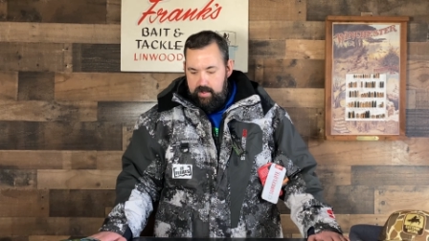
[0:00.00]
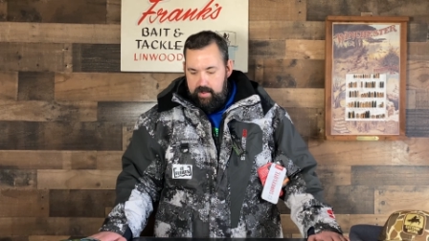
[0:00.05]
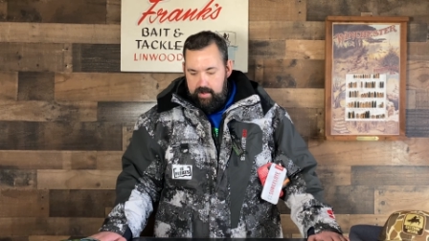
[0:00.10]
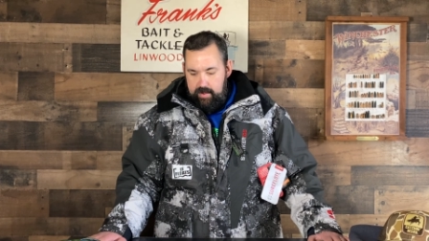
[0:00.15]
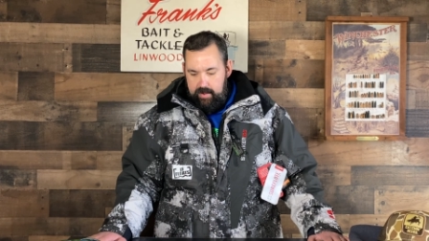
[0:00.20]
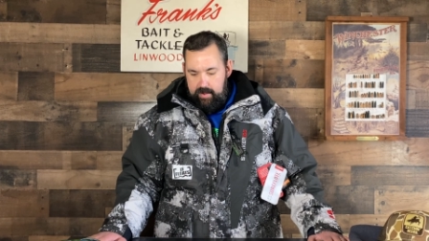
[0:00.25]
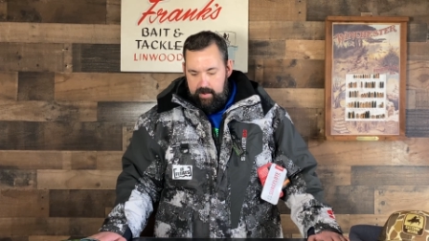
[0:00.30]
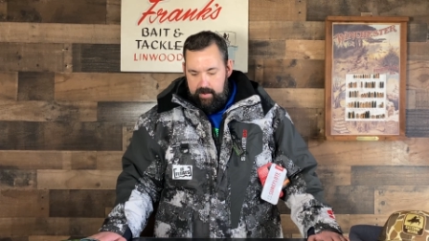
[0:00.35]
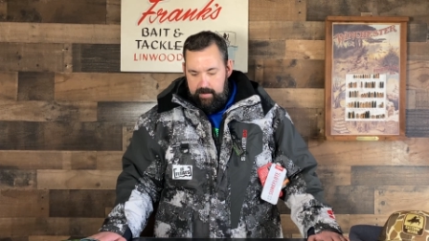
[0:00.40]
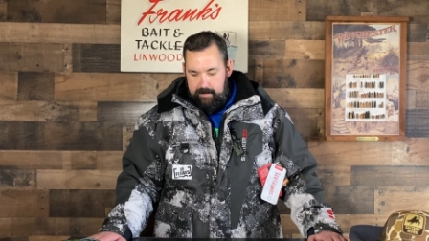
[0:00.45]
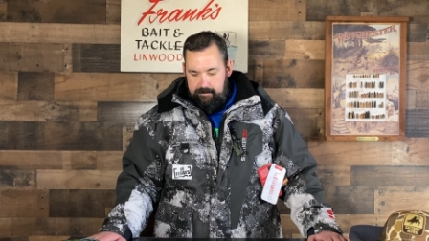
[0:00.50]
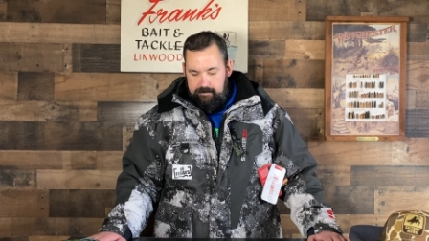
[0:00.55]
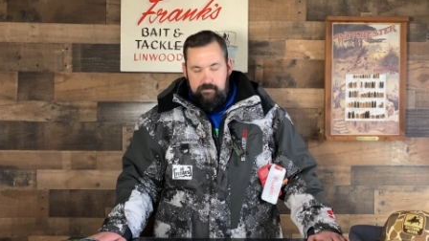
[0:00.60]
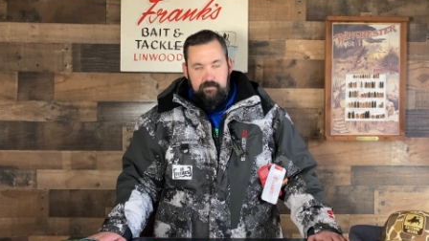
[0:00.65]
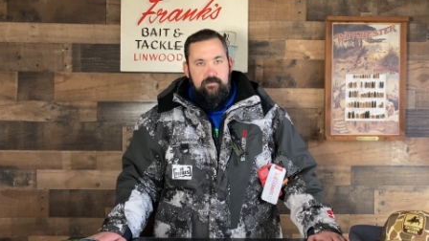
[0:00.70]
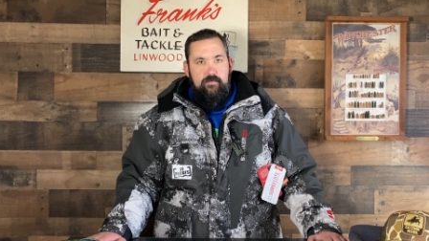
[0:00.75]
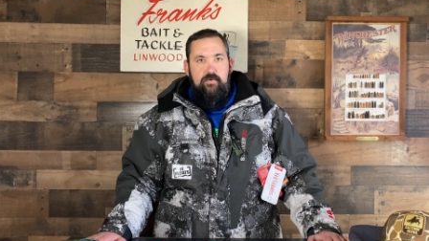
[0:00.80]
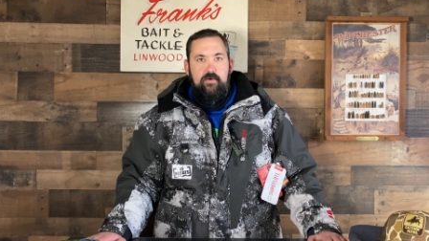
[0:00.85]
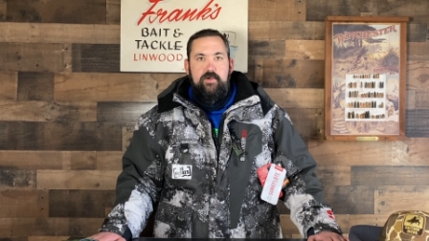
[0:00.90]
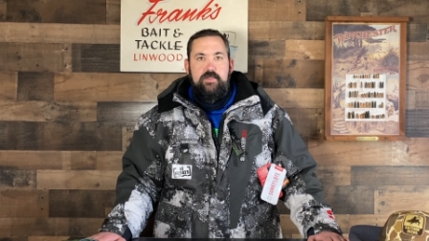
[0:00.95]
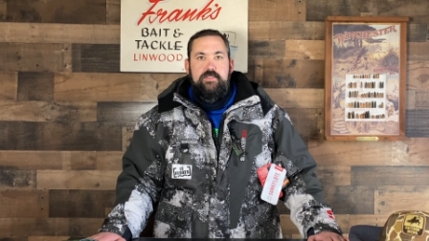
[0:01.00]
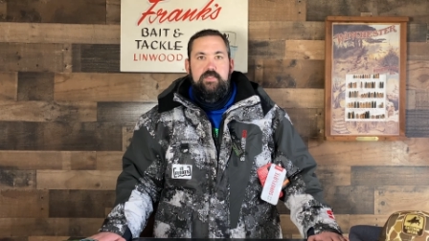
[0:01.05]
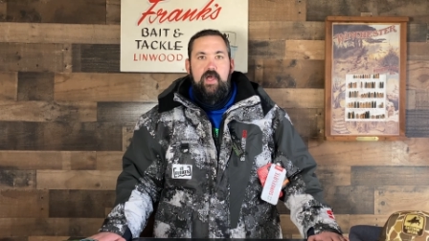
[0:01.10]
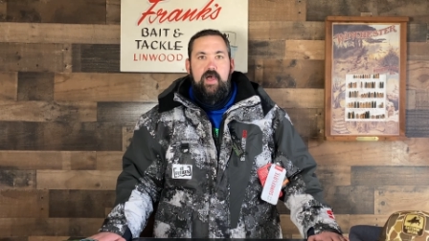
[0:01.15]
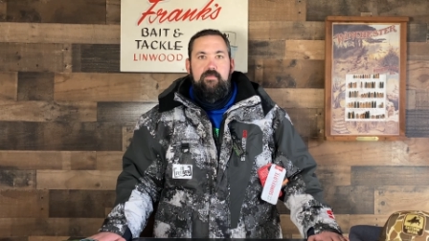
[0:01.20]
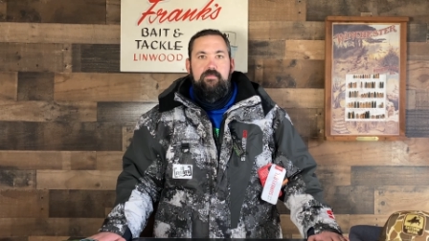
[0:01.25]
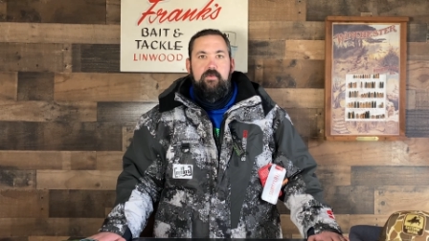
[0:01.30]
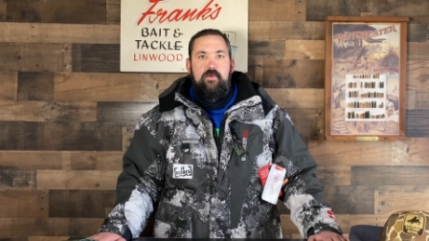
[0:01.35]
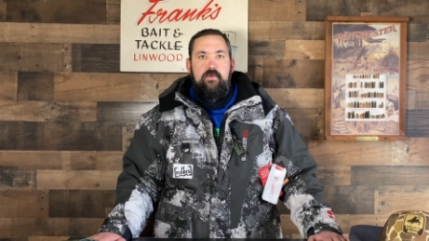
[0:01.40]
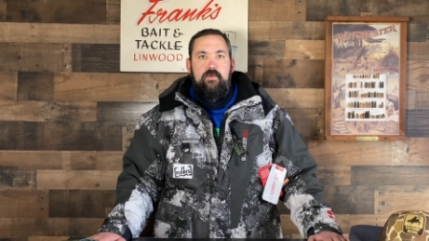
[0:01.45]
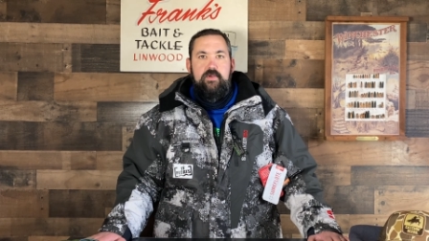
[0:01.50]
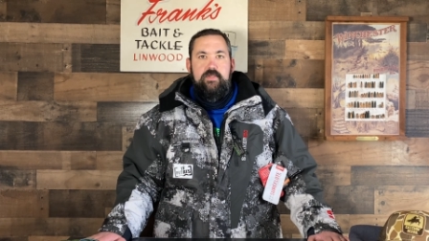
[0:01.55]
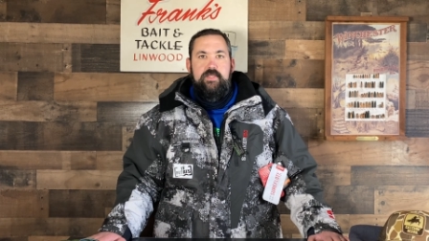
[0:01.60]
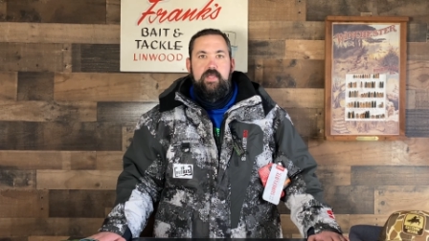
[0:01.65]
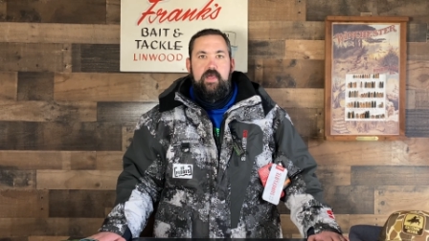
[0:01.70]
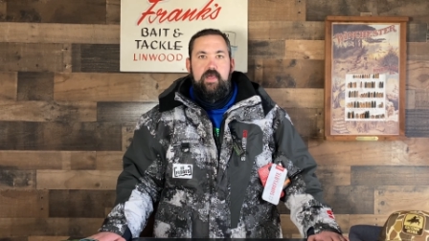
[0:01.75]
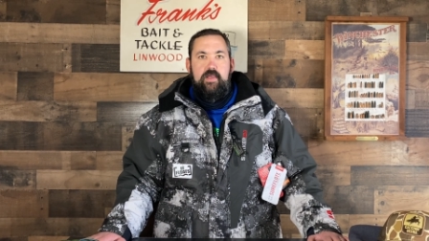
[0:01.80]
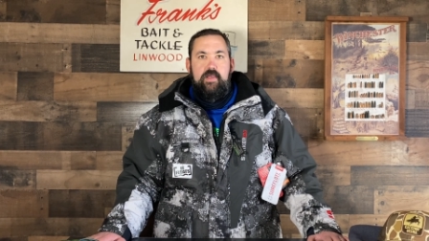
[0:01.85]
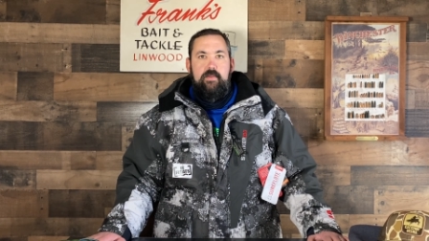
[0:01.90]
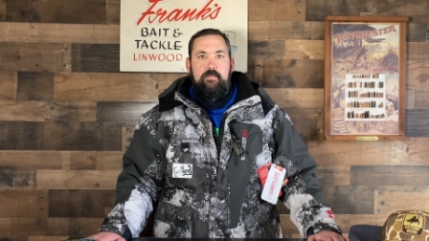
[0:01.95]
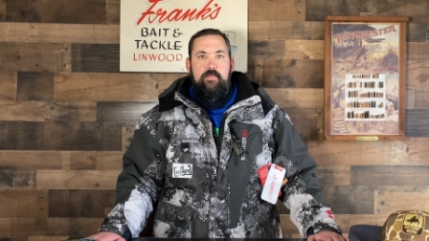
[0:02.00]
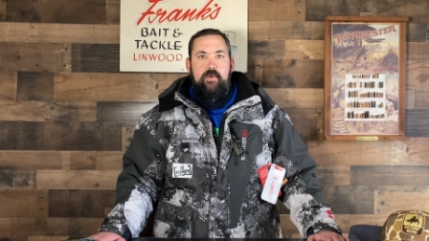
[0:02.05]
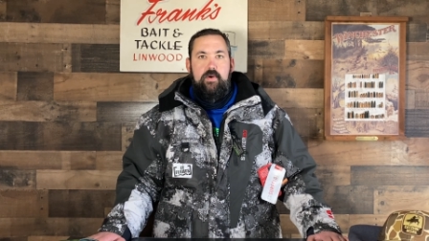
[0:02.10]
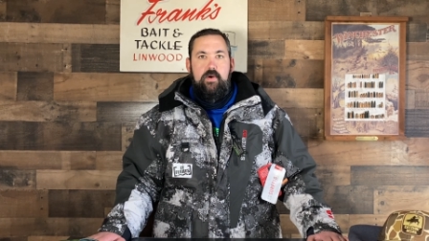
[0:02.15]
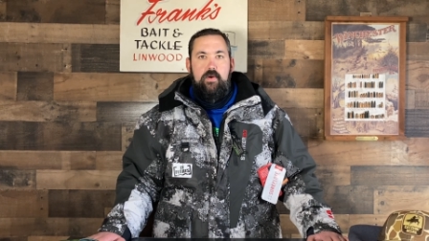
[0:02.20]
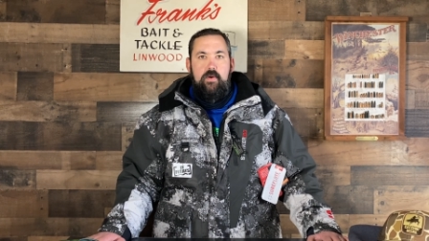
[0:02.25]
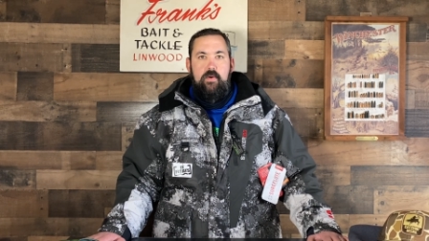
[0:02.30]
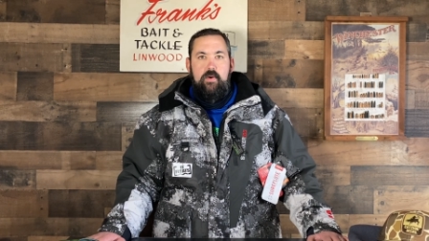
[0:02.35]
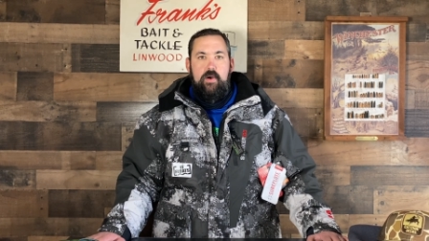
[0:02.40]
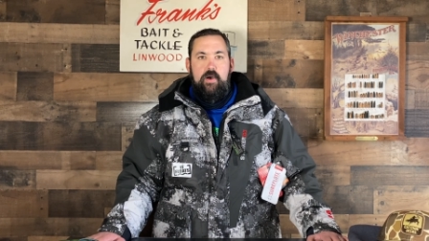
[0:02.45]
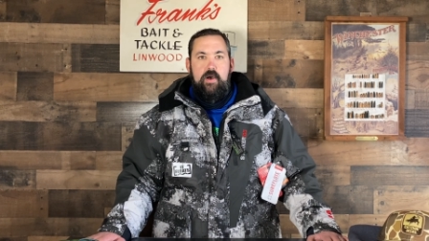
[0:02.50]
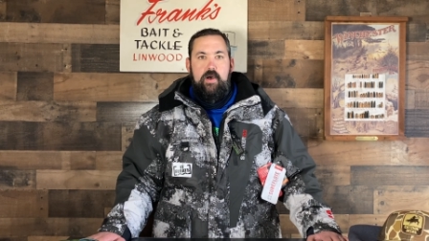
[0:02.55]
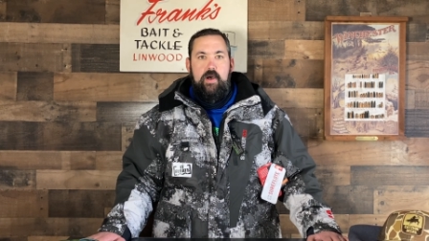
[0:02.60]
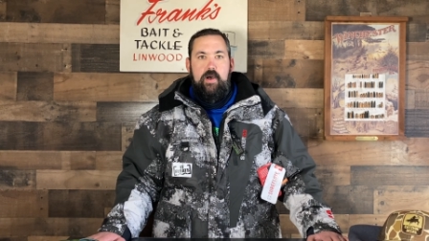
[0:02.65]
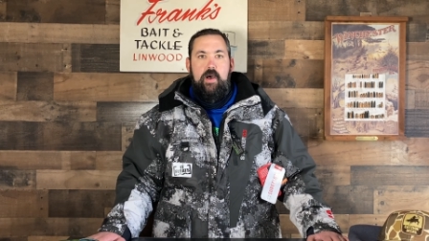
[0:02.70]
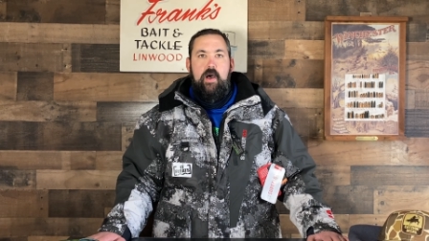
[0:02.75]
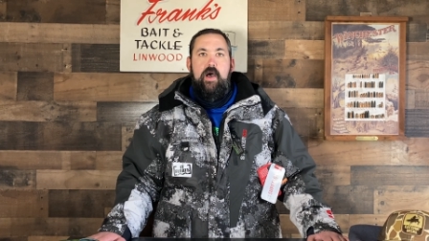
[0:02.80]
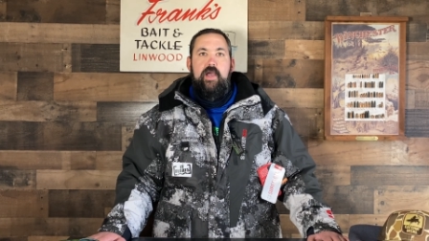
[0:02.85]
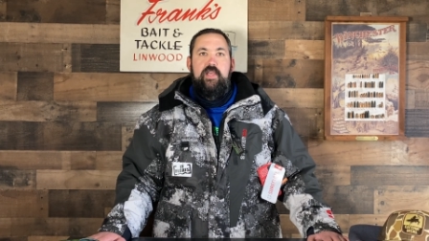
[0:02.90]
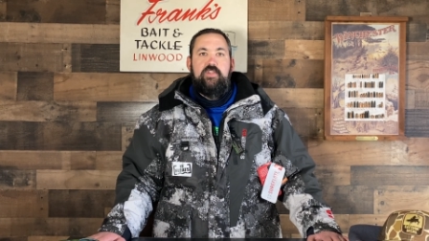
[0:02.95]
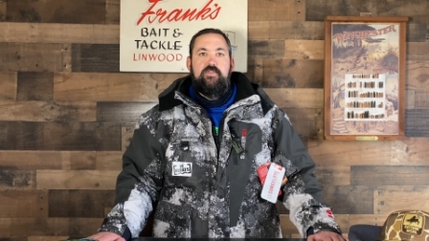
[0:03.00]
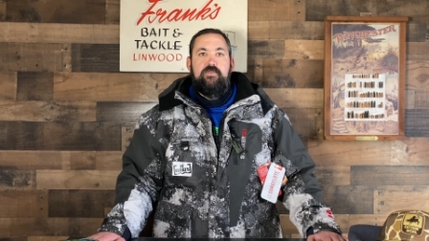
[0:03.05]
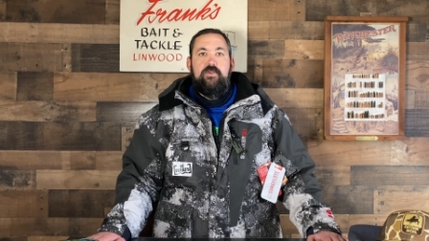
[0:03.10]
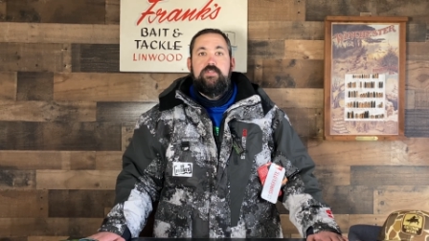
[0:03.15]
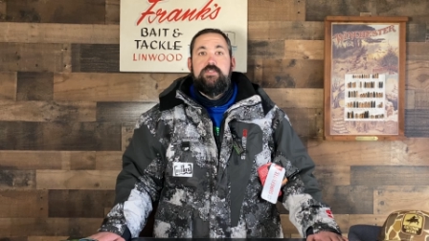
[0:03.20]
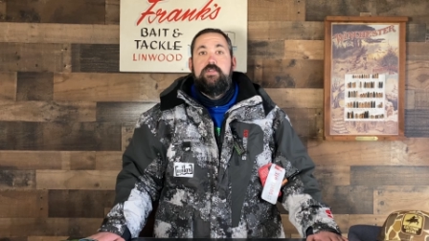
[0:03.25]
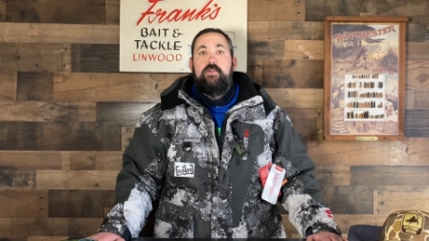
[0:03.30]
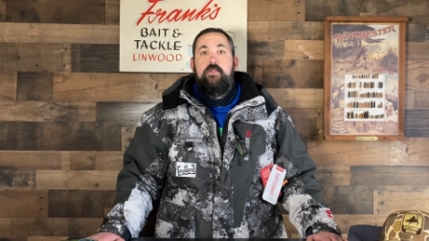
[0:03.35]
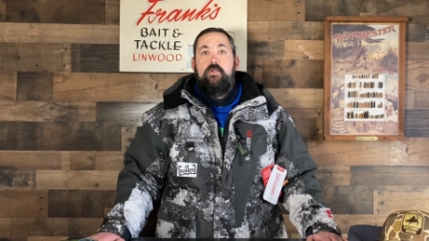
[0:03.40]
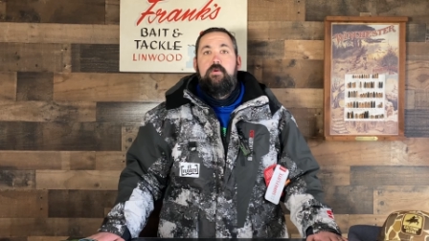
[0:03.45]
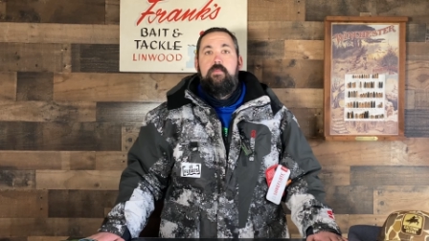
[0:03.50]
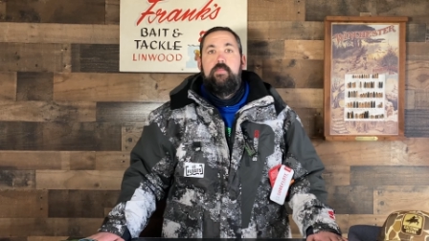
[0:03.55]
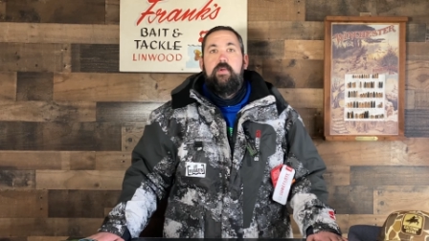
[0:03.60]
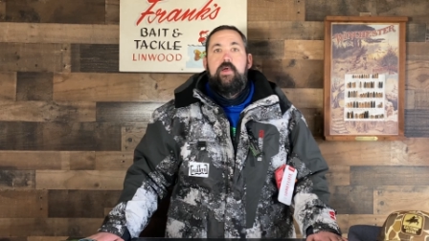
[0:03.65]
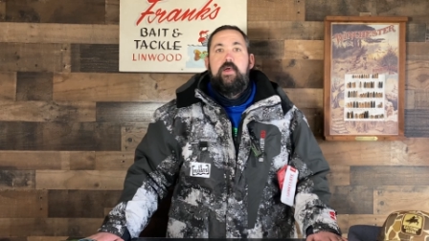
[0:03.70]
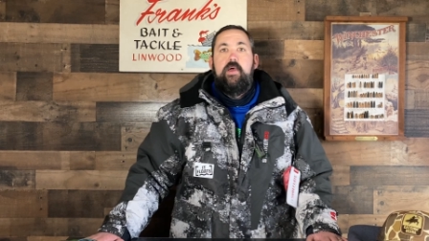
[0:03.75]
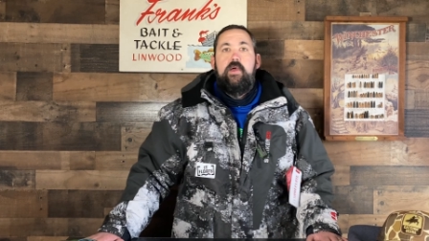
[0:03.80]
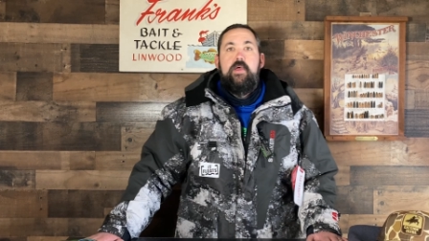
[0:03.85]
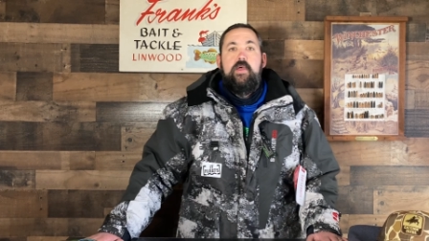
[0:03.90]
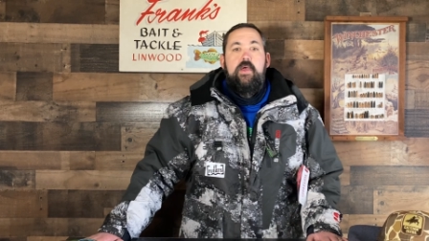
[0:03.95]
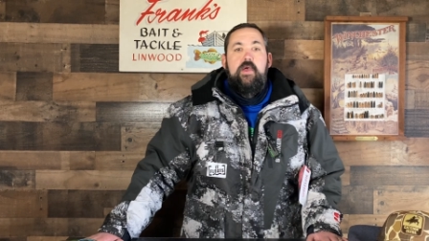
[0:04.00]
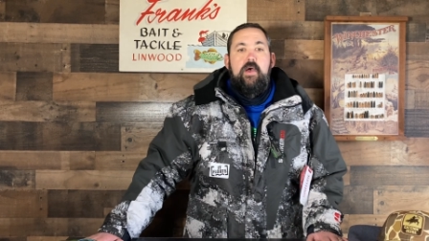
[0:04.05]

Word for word: Um, first off, we're going to talk about uh, ice fishing a little bit.